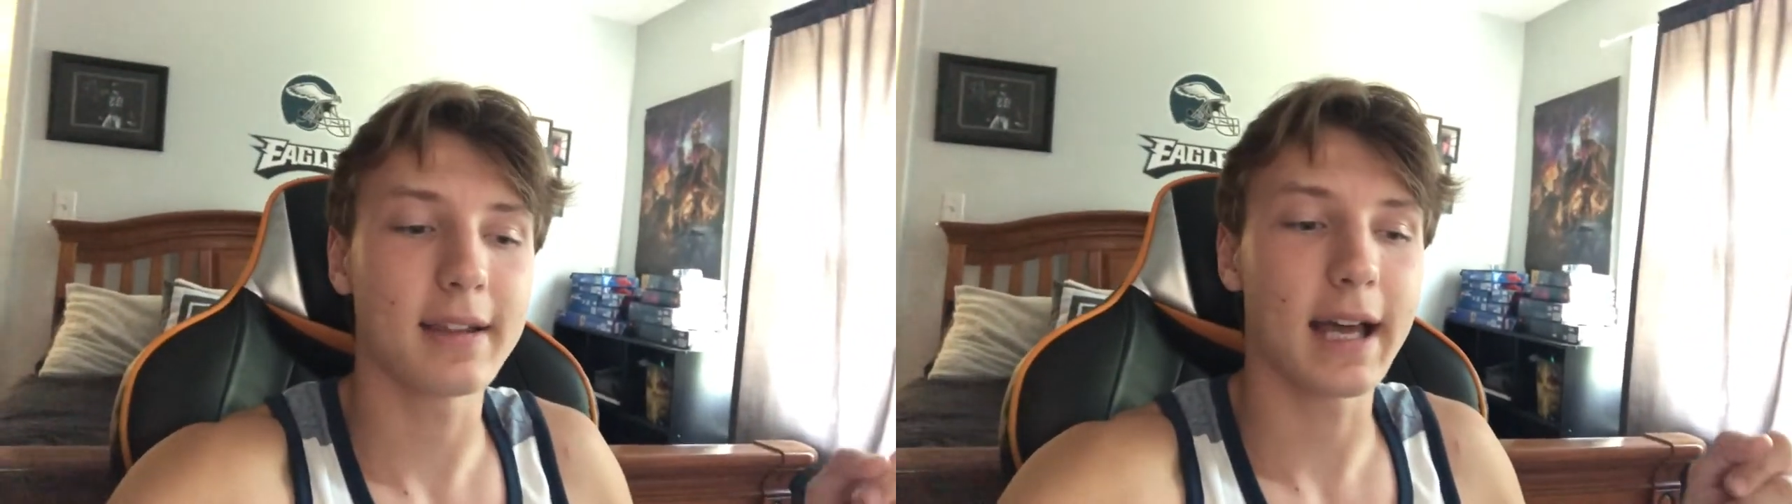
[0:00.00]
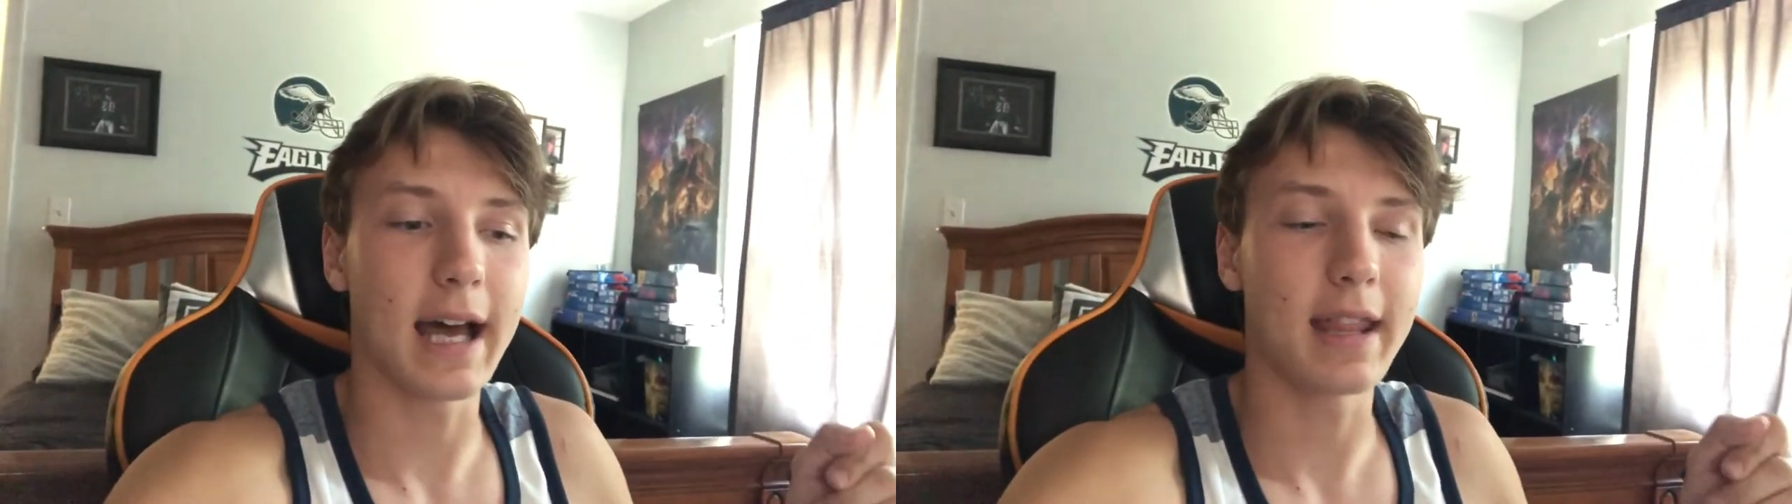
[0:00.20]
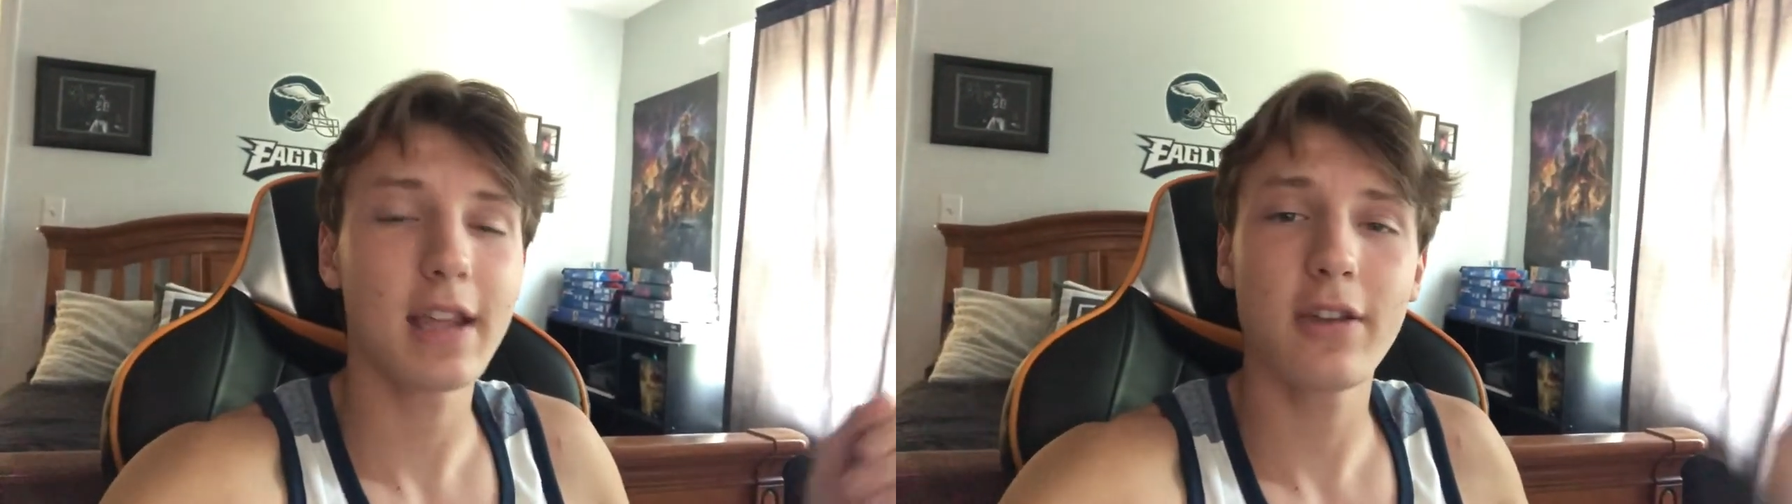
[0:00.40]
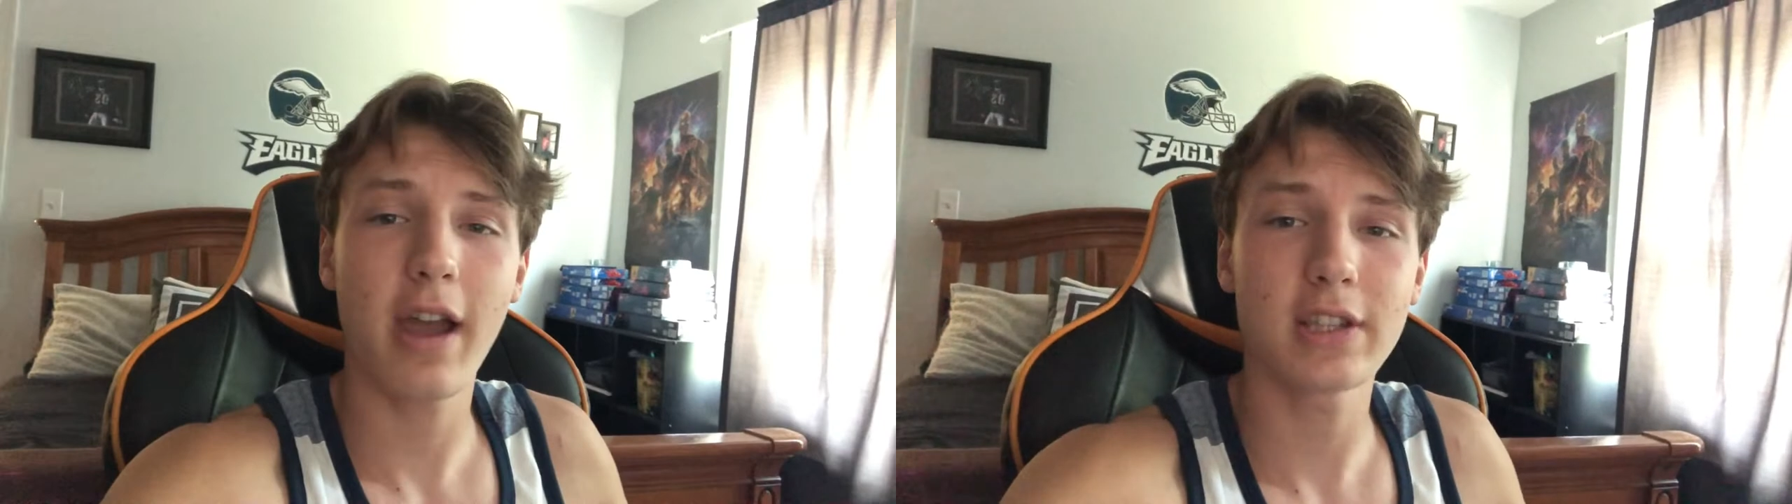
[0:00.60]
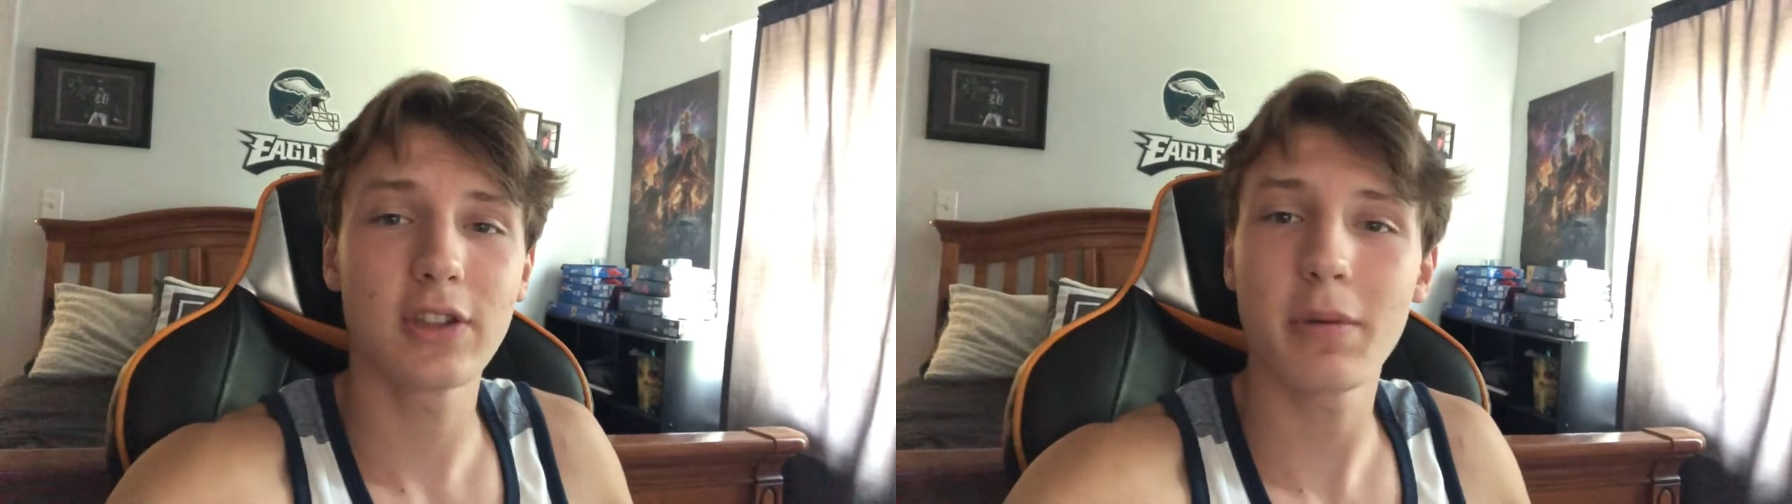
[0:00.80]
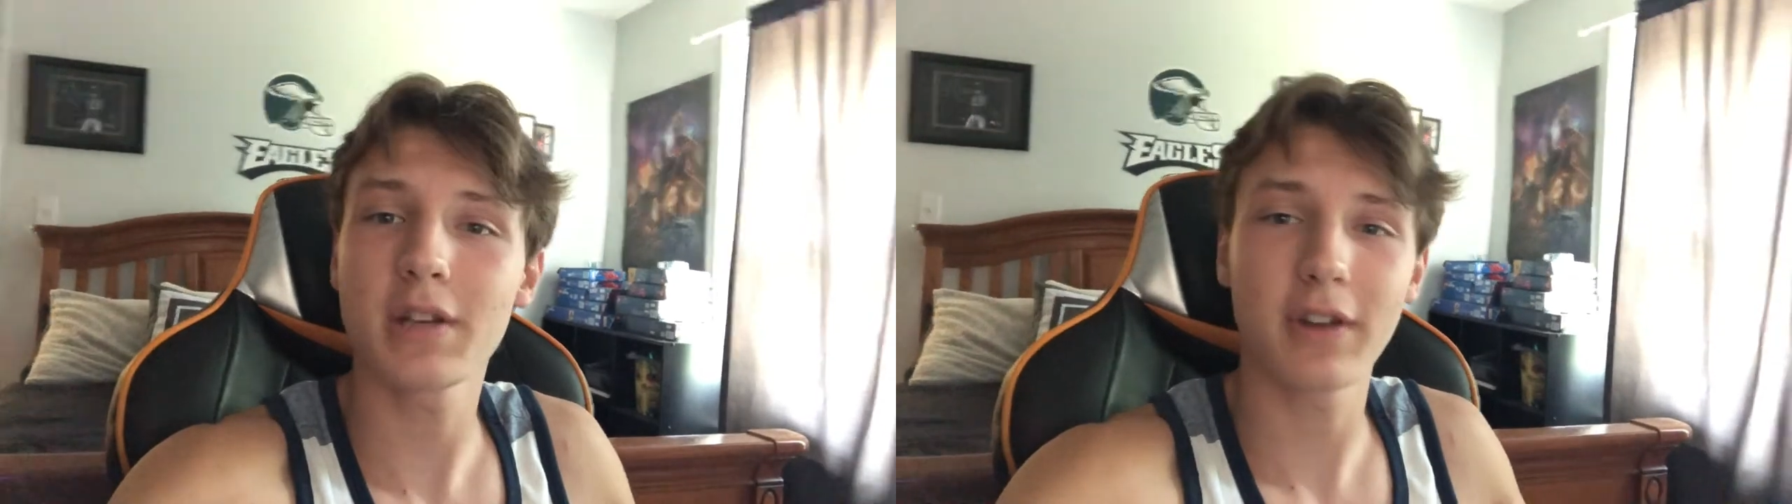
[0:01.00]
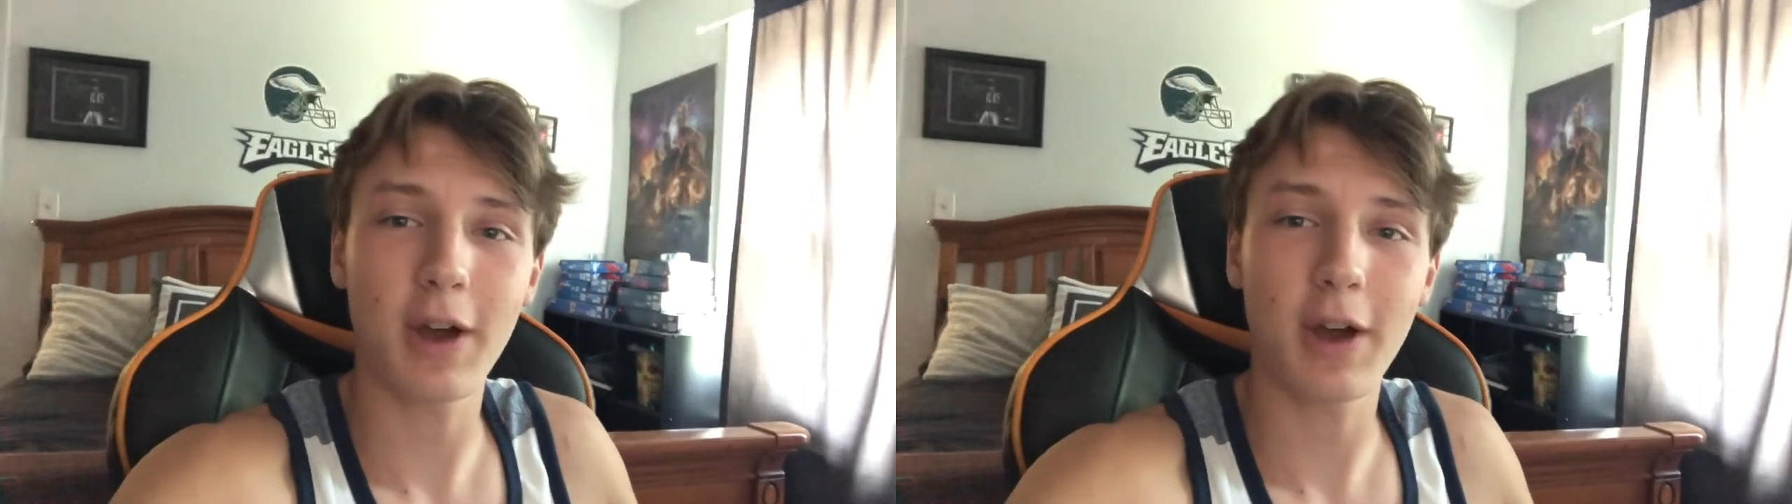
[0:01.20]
Thank you guys so much for